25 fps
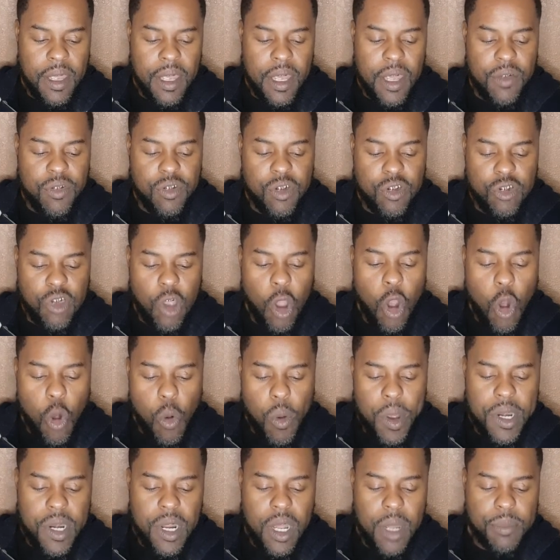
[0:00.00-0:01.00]
If she's
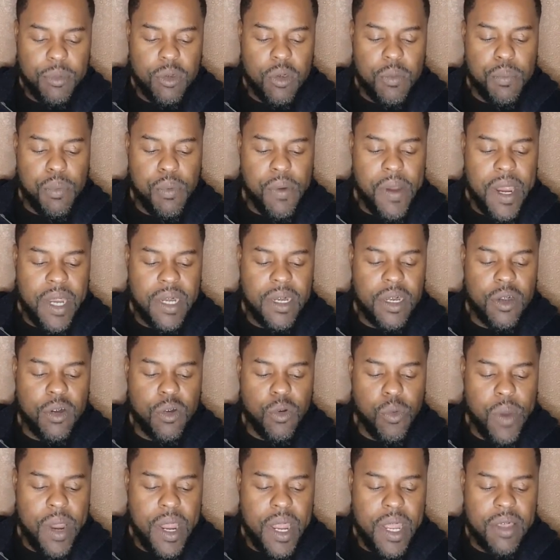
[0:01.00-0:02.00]
holding up to bring the
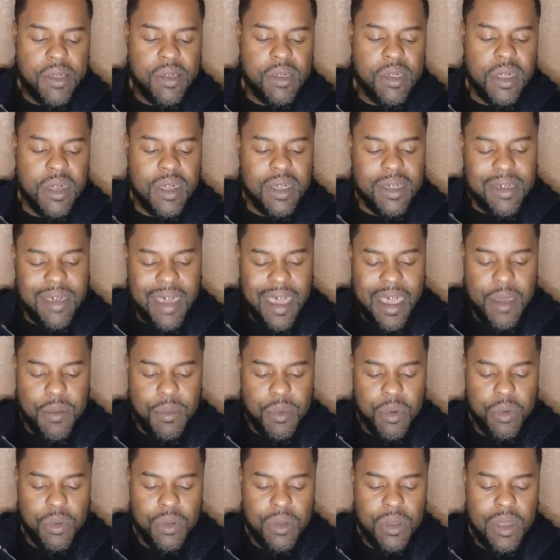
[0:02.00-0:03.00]
greens to the
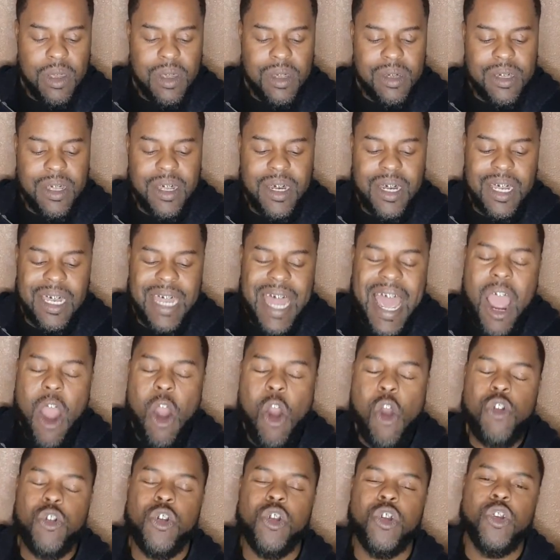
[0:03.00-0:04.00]
table, then allow
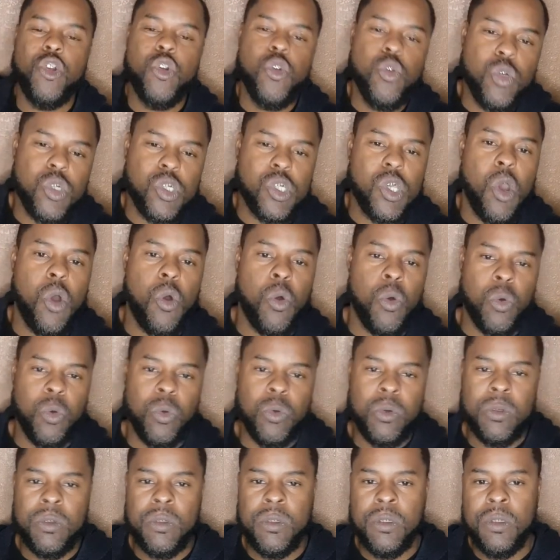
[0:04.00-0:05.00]
her to do so.
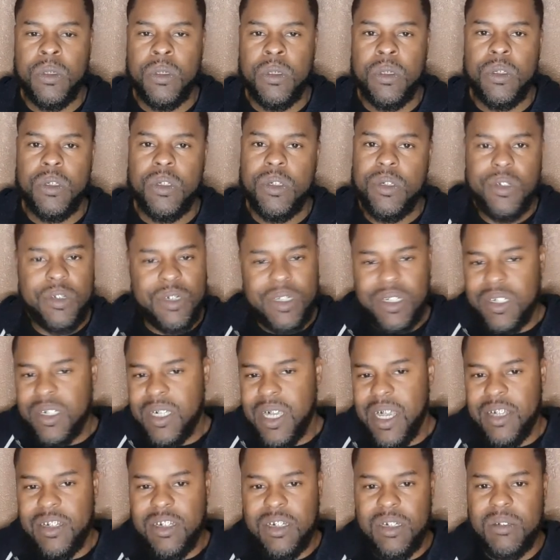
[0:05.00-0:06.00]
She
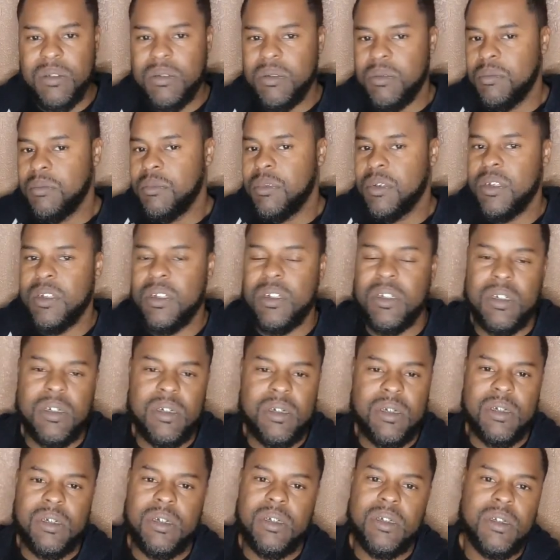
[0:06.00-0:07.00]
says she
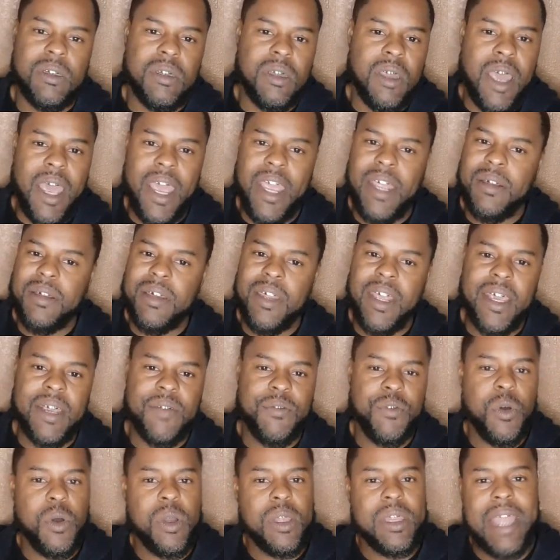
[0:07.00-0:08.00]
ate
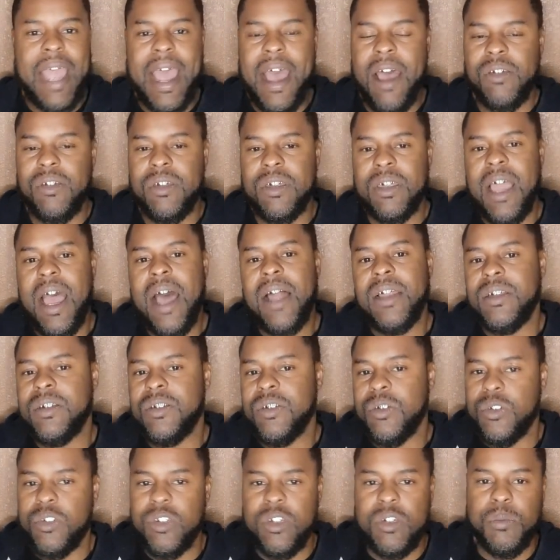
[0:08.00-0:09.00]
dick for a thousand dollars,
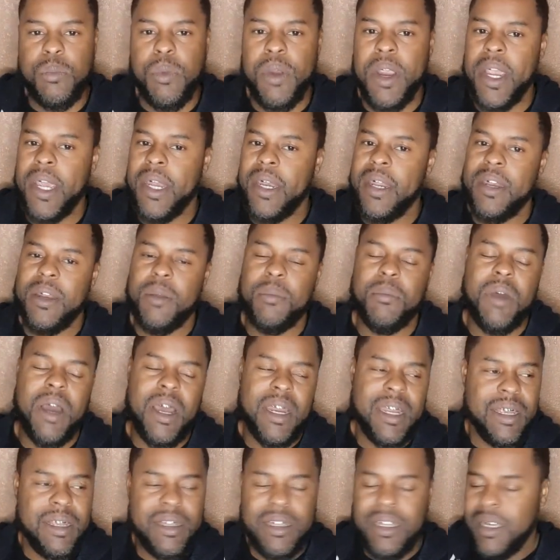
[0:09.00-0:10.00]
so she's bringing in the
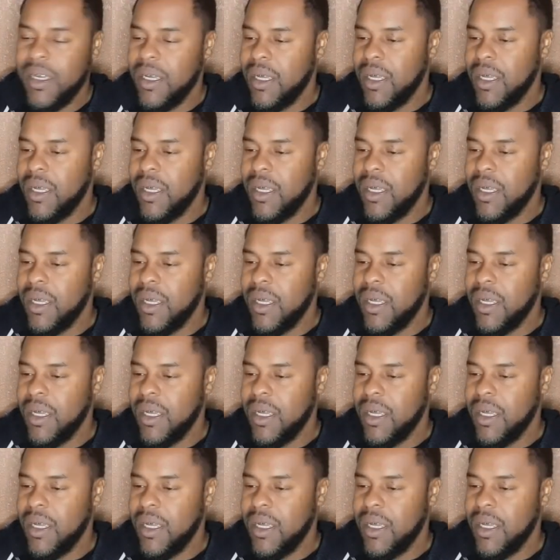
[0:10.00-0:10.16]
money.